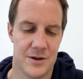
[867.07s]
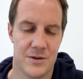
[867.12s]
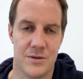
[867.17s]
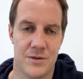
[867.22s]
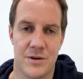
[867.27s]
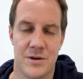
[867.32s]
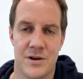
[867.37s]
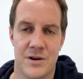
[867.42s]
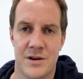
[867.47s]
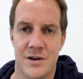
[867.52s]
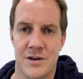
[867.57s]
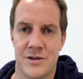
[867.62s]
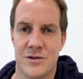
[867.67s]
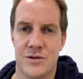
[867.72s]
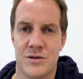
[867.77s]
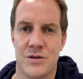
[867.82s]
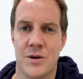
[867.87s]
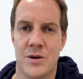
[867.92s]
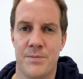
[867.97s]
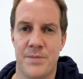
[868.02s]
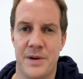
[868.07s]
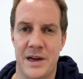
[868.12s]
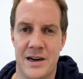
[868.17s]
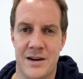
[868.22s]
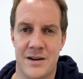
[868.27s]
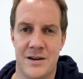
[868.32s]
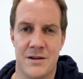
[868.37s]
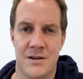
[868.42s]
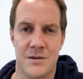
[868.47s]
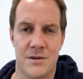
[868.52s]
or to
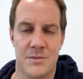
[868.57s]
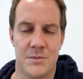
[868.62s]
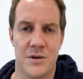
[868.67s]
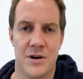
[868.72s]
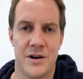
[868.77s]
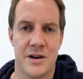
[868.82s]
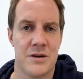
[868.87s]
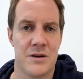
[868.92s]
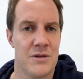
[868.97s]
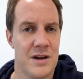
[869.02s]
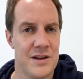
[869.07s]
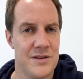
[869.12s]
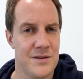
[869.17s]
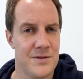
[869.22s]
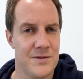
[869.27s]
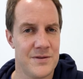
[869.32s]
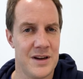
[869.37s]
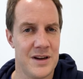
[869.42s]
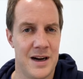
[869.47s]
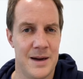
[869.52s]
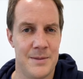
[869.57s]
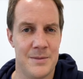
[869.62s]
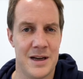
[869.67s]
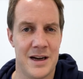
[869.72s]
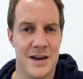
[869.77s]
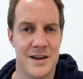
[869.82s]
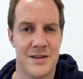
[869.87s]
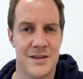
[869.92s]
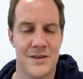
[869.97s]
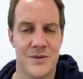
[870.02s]
compare more aggressive
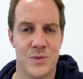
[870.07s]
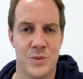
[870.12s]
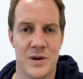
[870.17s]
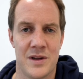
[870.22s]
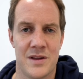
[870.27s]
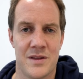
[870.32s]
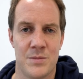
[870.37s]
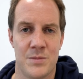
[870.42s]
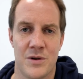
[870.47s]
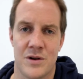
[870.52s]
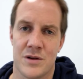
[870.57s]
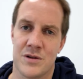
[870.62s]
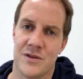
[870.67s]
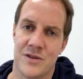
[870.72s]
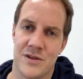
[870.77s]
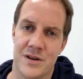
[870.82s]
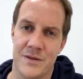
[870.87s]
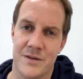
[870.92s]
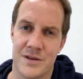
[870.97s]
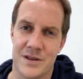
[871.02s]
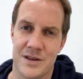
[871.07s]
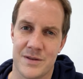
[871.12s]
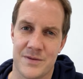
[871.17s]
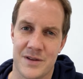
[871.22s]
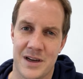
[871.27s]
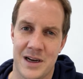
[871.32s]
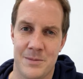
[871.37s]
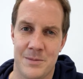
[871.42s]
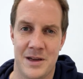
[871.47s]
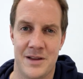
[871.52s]
timelines with more conservative
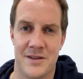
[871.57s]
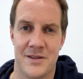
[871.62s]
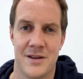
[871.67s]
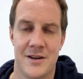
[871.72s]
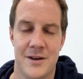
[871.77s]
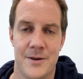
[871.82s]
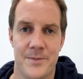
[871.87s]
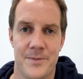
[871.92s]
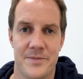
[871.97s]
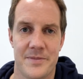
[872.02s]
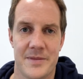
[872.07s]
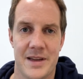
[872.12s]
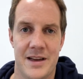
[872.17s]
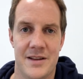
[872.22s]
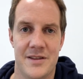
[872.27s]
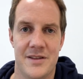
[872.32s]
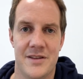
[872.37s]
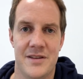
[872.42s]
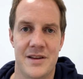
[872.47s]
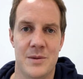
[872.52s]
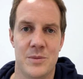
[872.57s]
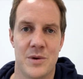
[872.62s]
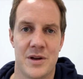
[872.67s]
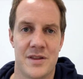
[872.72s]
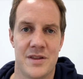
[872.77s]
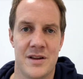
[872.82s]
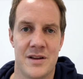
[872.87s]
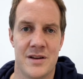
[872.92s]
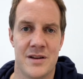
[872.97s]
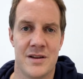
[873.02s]
timelines, and see
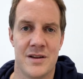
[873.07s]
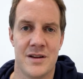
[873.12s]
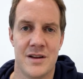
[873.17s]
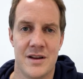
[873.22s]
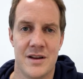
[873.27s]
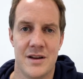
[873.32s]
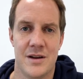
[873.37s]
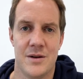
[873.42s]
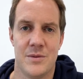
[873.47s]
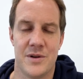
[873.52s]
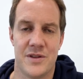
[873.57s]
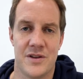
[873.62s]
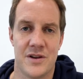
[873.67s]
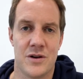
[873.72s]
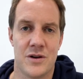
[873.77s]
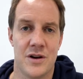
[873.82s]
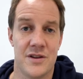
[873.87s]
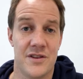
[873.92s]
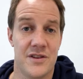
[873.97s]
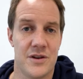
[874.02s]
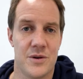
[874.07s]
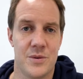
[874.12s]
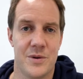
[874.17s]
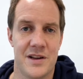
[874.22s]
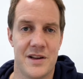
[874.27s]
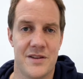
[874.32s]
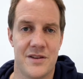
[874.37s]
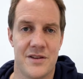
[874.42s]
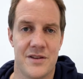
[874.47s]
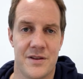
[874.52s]
what the what the
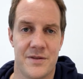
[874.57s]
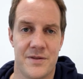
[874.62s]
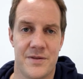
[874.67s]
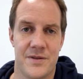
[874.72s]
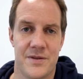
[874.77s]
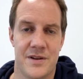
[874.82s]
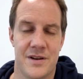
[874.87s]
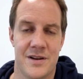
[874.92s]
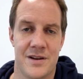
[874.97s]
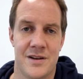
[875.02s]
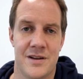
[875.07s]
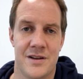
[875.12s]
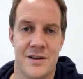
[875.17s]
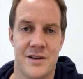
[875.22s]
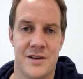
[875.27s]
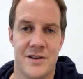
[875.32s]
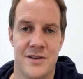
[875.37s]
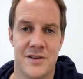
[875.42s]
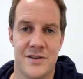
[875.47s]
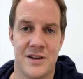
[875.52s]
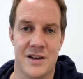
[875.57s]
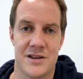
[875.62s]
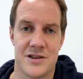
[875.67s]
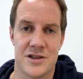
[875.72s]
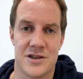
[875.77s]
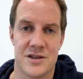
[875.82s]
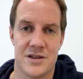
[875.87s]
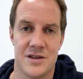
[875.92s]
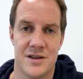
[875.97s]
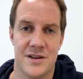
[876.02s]
consequences of uh,
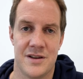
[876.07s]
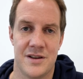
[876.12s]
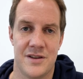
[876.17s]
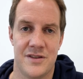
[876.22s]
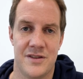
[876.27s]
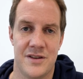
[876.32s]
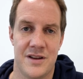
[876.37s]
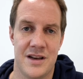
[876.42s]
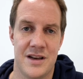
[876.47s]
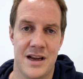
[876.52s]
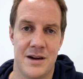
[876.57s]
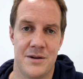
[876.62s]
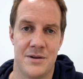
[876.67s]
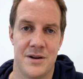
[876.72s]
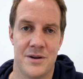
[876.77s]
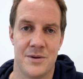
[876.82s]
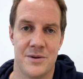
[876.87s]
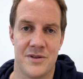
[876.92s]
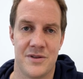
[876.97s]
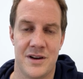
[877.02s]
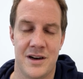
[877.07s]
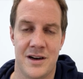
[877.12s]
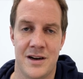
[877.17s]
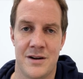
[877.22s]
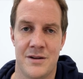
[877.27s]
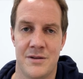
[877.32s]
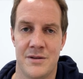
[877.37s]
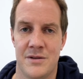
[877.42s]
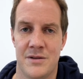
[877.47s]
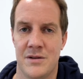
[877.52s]
such uh, scenarios
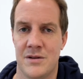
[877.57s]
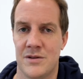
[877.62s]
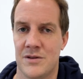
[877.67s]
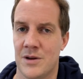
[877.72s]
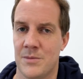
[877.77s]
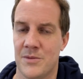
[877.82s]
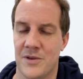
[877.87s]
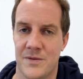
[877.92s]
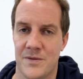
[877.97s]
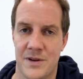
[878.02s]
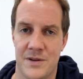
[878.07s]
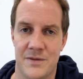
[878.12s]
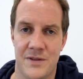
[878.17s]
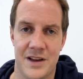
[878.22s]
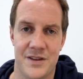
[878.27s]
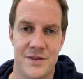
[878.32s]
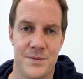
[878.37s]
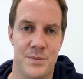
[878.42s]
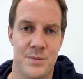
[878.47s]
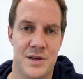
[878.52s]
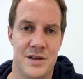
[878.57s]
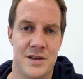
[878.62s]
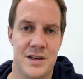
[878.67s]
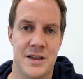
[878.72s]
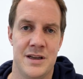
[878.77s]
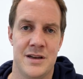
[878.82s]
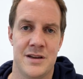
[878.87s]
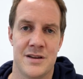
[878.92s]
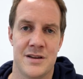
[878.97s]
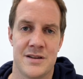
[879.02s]
are in, in, terms of investment
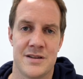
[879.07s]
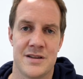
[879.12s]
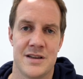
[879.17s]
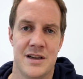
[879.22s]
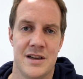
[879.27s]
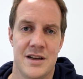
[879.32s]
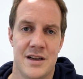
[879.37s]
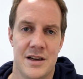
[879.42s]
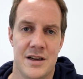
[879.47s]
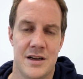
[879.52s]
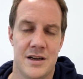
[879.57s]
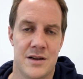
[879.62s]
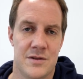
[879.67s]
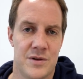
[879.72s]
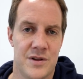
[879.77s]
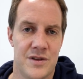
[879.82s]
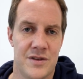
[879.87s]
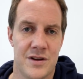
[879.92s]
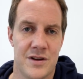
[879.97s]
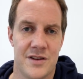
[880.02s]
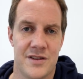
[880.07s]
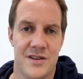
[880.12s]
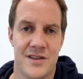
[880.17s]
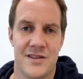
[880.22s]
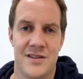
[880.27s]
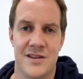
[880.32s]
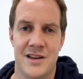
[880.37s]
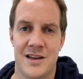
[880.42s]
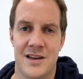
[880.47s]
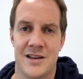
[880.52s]
needed, uh,
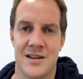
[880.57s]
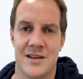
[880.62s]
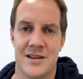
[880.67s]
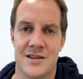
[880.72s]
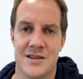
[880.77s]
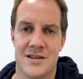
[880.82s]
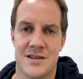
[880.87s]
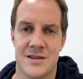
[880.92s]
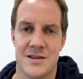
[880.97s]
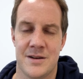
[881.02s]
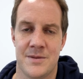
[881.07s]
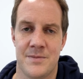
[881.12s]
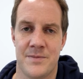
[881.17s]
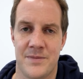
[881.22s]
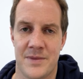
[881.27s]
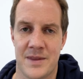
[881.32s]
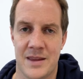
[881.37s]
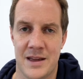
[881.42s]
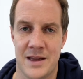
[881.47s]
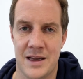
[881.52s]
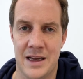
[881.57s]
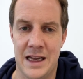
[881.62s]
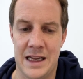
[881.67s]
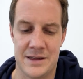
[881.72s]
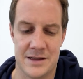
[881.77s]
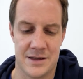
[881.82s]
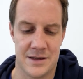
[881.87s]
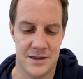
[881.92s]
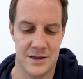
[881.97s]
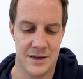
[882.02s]
resources needed, um,
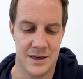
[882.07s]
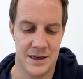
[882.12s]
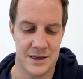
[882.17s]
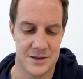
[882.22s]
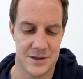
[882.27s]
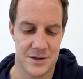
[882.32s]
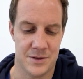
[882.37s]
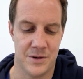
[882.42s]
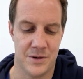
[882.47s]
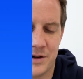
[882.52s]
and, and so